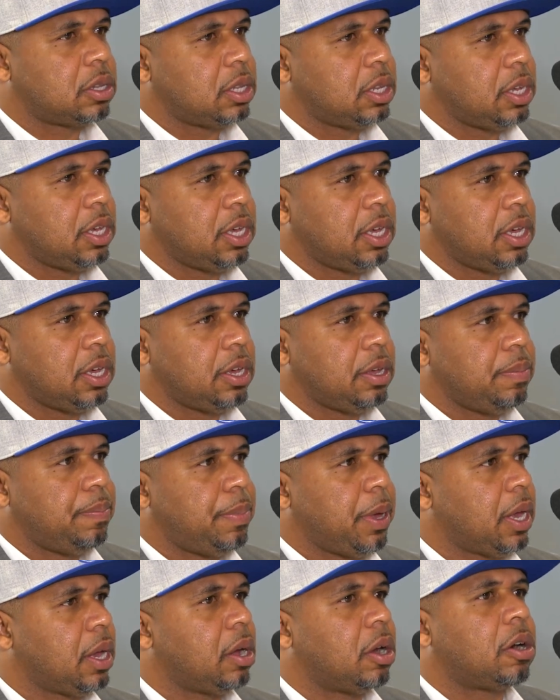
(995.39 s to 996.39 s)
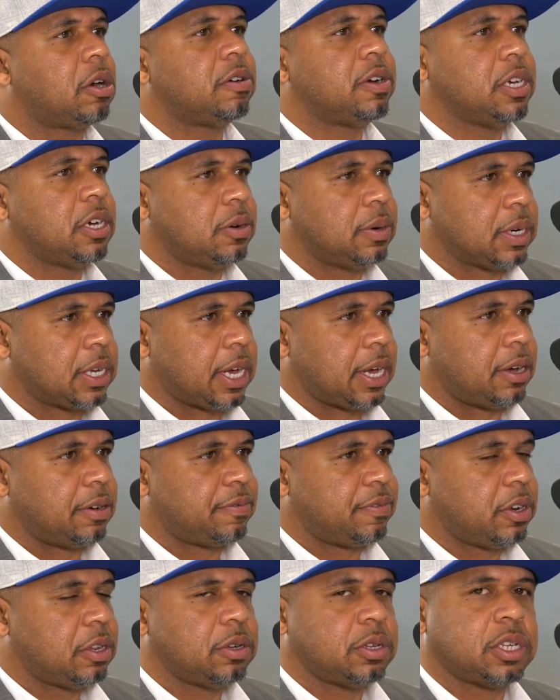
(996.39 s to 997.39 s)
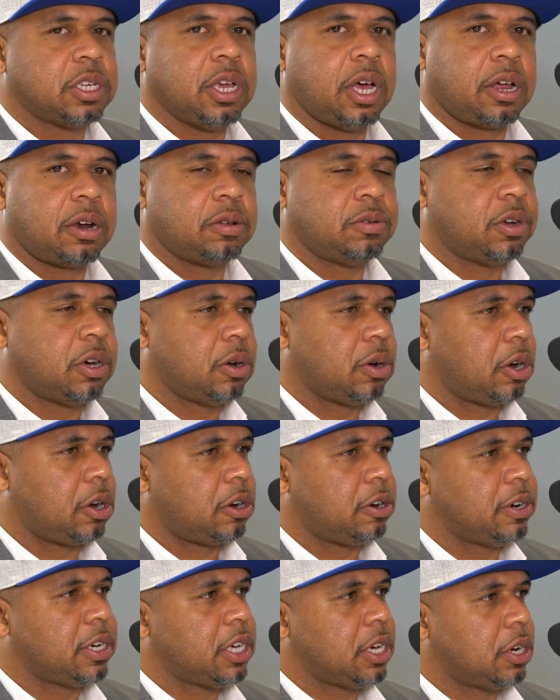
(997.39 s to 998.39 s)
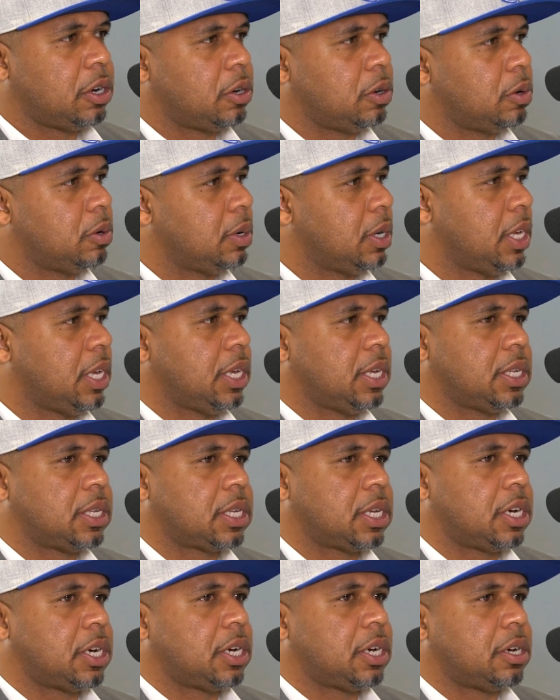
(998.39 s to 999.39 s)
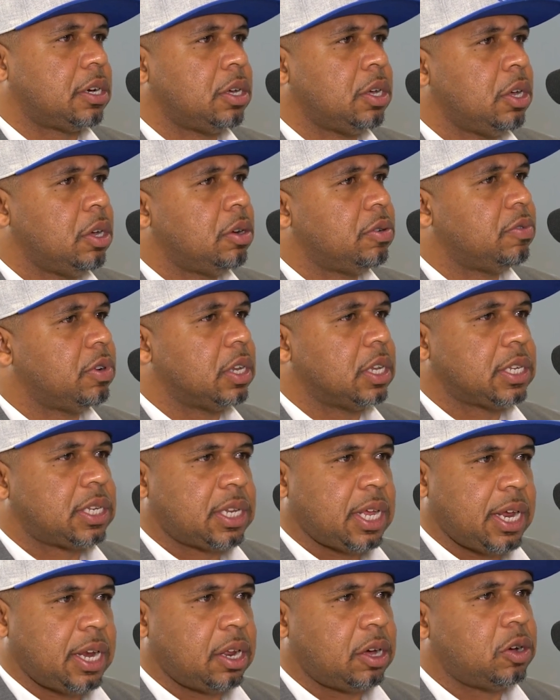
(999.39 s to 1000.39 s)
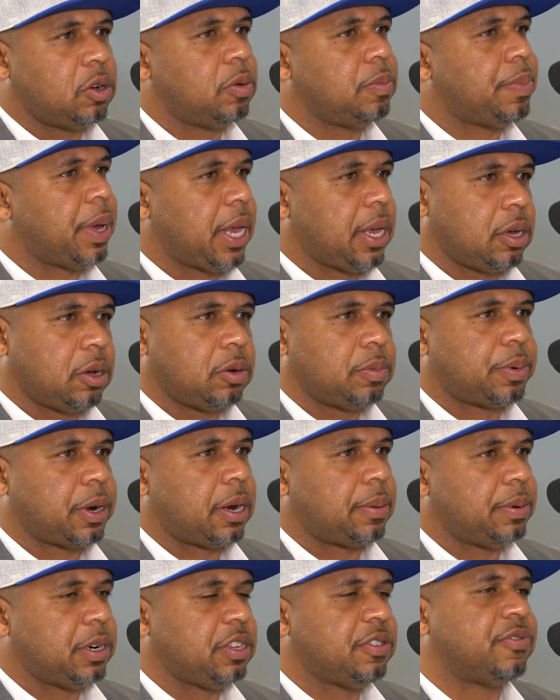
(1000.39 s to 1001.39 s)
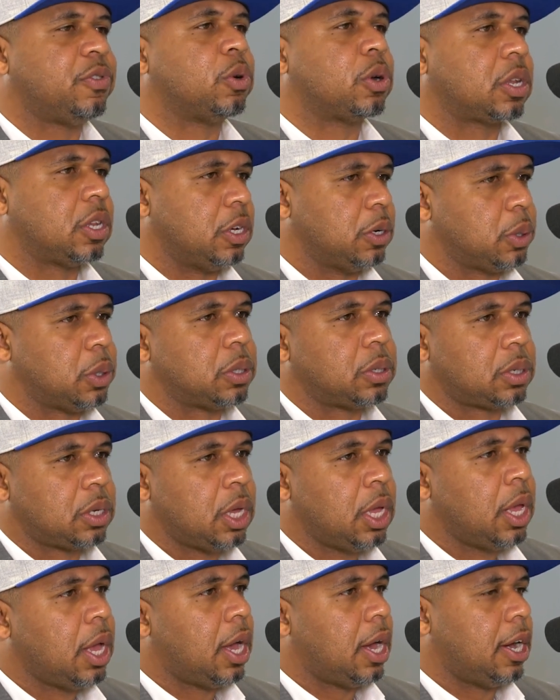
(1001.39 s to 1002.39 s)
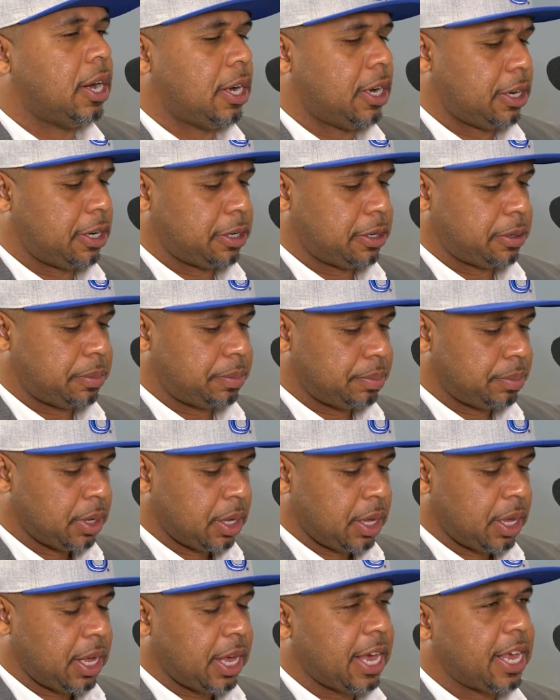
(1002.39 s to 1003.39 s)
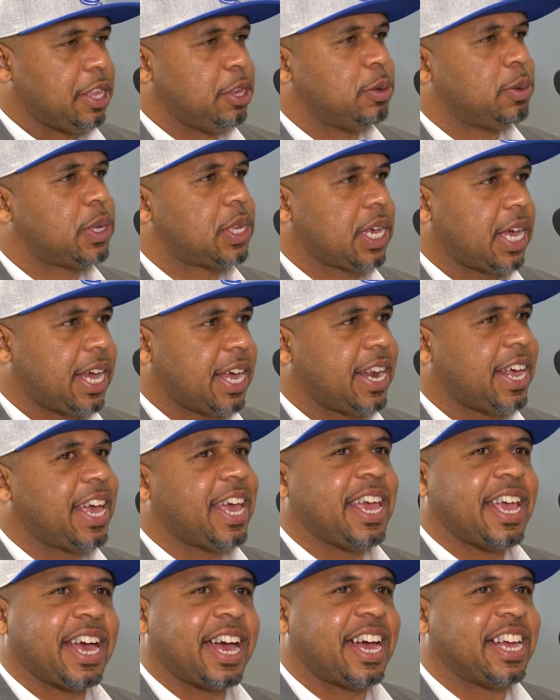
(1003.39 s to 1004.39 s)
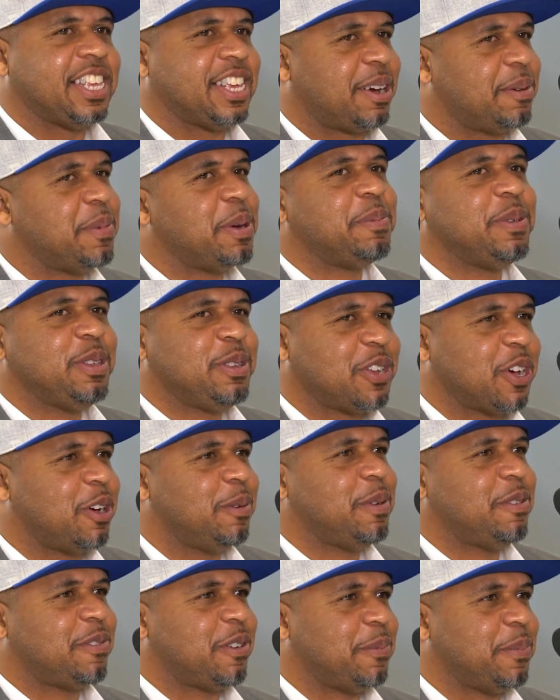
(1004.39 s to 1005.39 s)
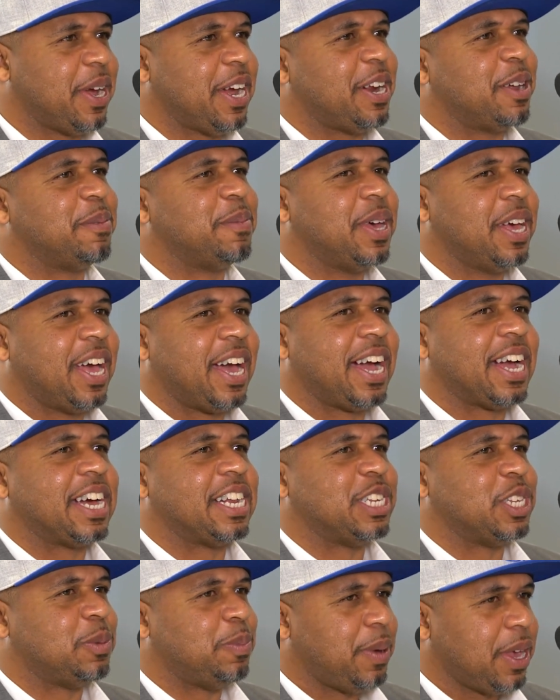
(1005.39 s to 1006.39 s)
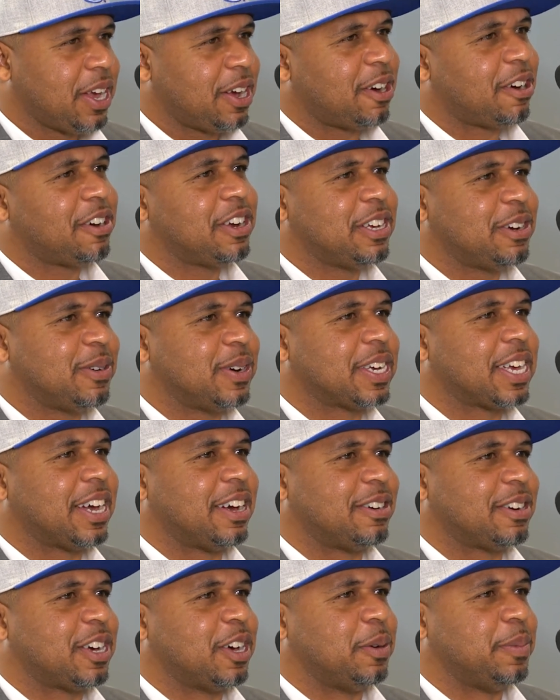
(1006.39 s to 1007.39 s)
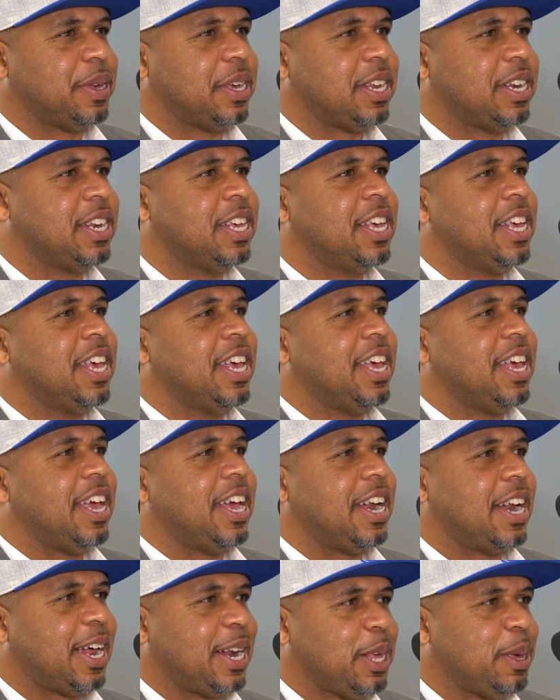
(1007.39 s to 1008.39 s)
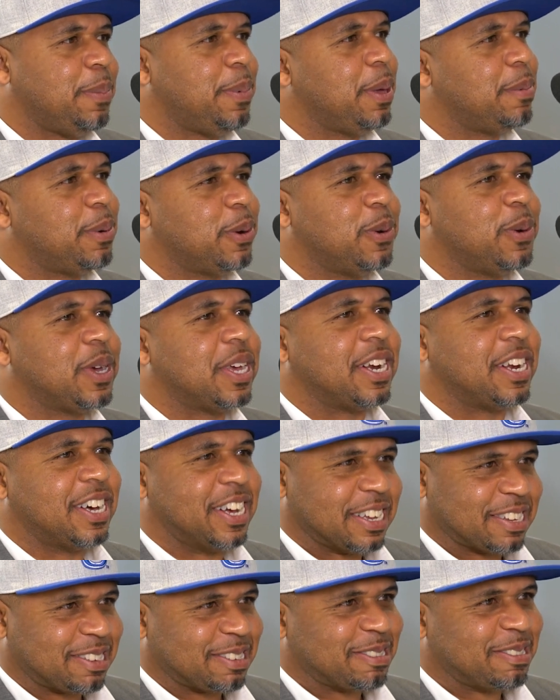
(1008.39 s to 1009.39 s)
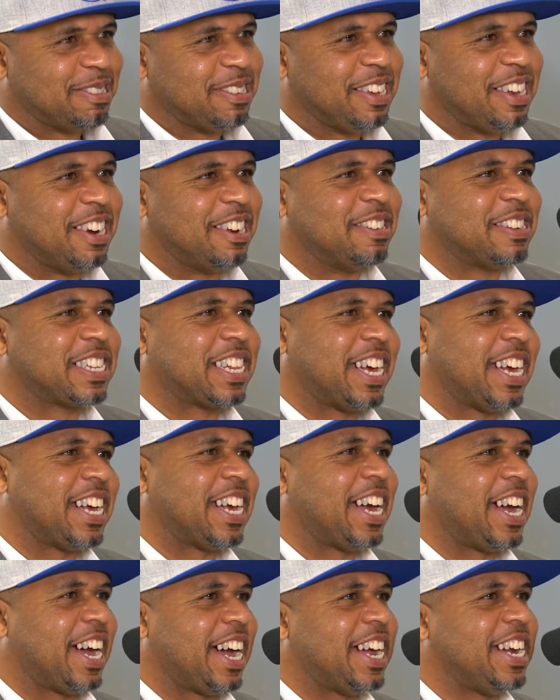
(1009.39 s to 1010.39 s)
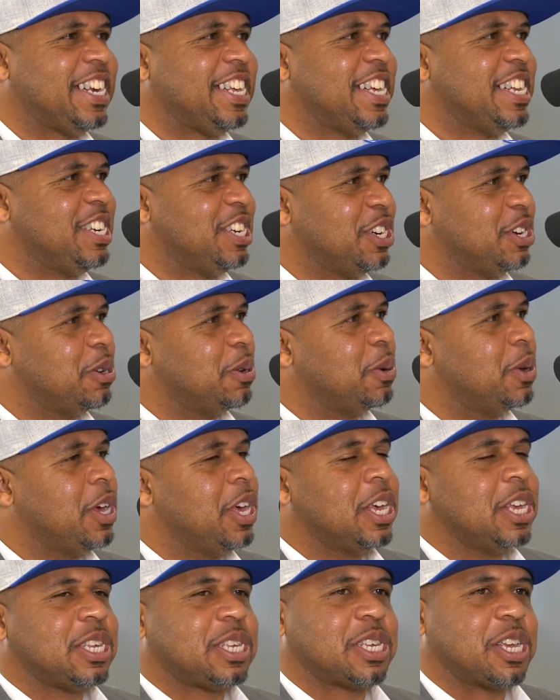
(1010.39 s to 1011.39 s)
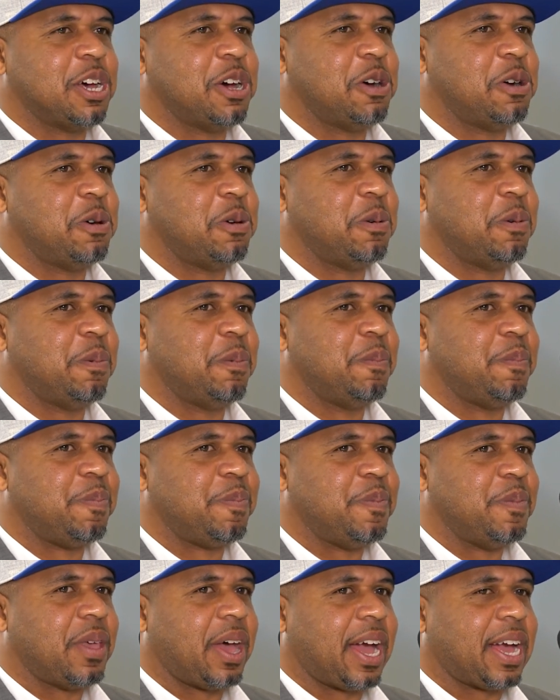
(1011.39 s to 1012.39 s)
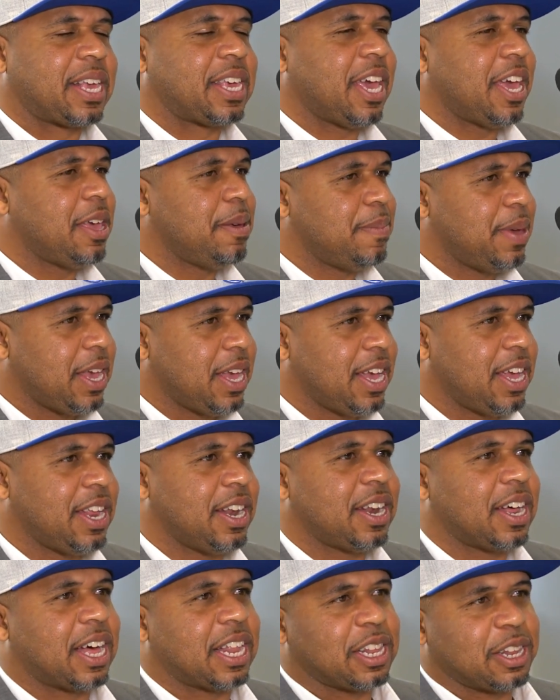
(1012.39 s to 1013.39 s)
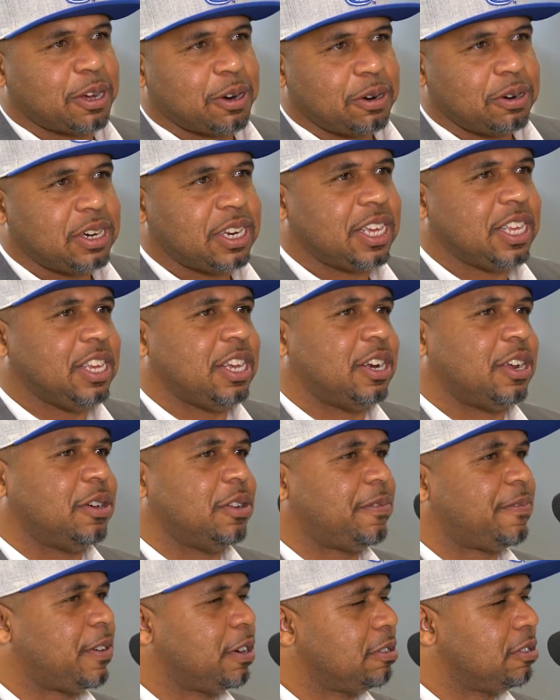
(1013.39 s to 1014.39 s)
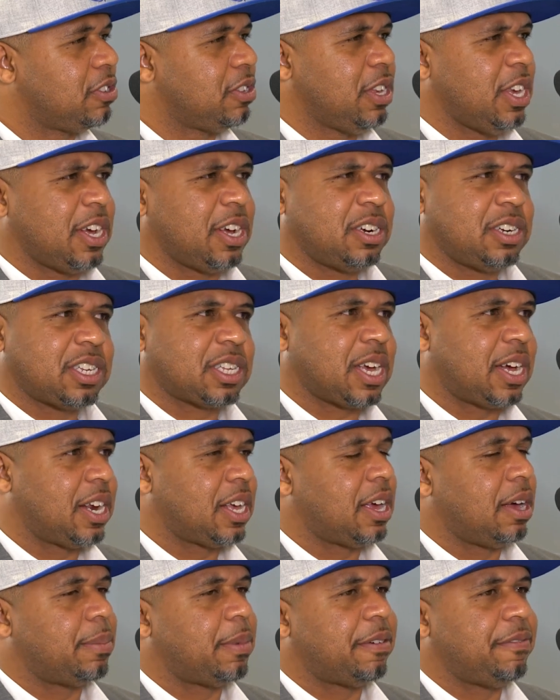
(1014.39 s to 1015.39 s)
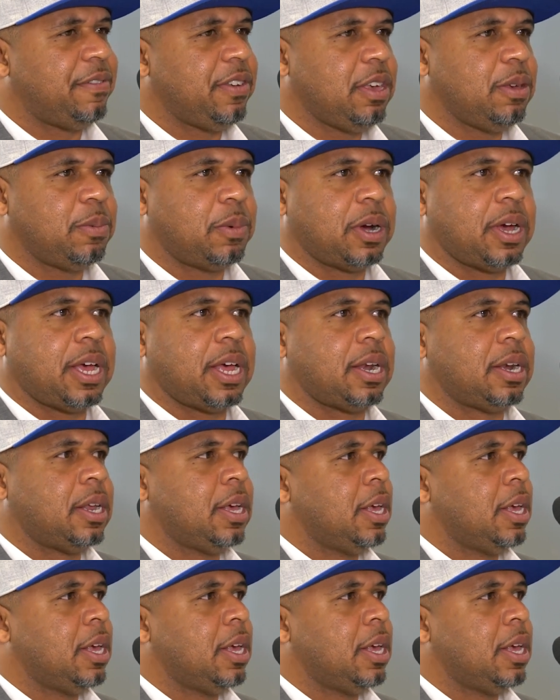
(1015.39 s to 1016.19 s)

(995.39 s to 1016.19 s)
the big REO account. For those of y'all don't know, REO is real estate owned, bank owned properties, foreclosures. And you said, hey, I remember you told me verbatim, I got this big REO account coming and I need people who can hustle. It's like, I need you. So I came in, I learned it, the first year, just kind of got my feet wet.